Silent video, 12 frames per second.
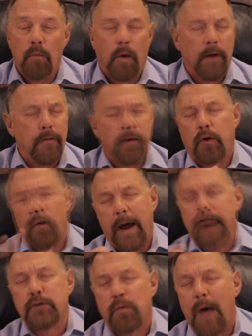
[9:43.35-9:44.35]
One of the
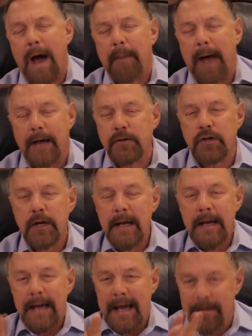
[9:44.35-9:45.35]
greatest rabbis
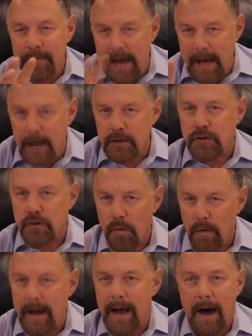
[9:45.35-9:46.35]
in the
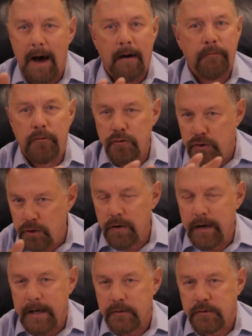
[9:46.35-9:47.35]
history of
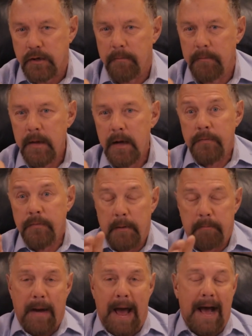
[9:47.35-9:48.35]
Judaism
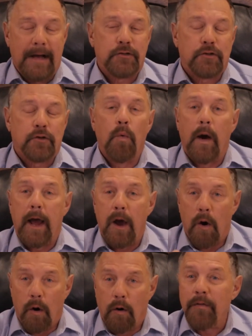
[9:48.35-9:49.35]
that passed away
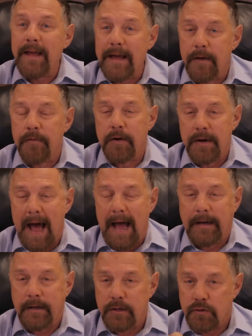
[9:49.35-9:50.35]
only in the
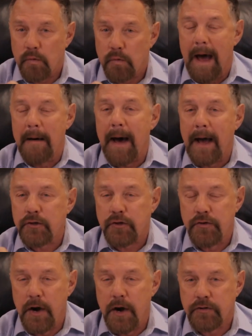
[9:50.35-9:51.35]
90s, Rabbi
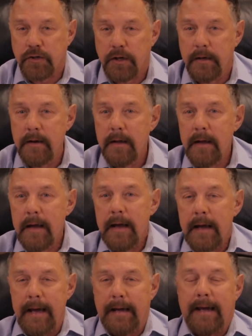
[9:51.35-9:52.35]
Schneerson,
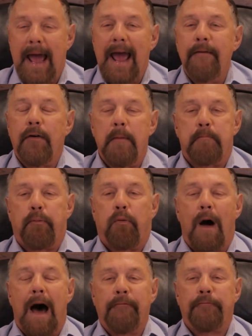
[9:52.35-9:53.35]
he gave a
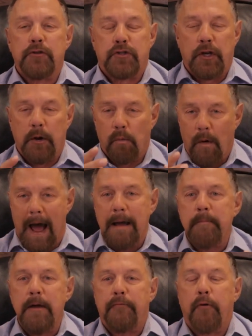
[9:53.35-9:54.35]
prophecy
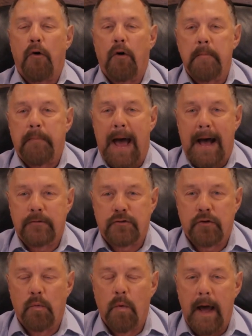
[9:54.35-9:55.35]
right before he
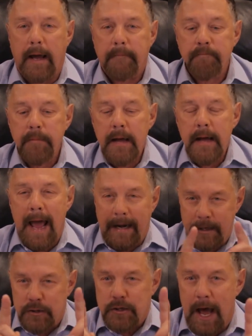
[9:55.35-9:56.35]
passed away. And
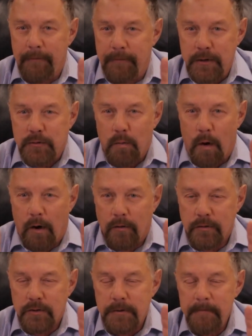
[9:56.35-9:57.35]
he said these
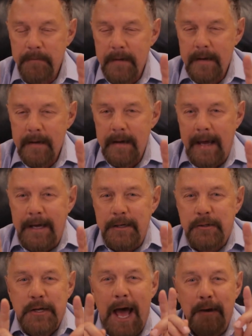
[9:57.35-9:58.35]
words he
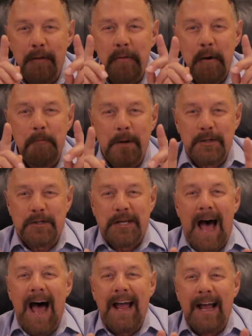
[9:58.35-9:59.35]
said, The
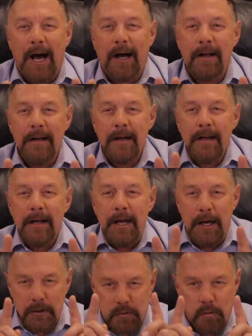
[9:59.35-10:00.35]
Messiah
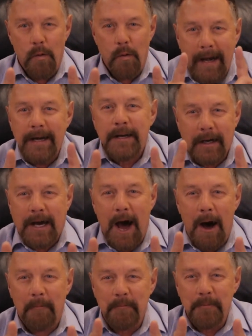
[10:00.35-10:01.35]
is ready to
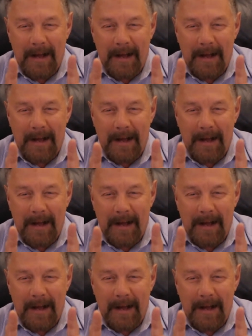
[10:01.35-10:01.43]
come.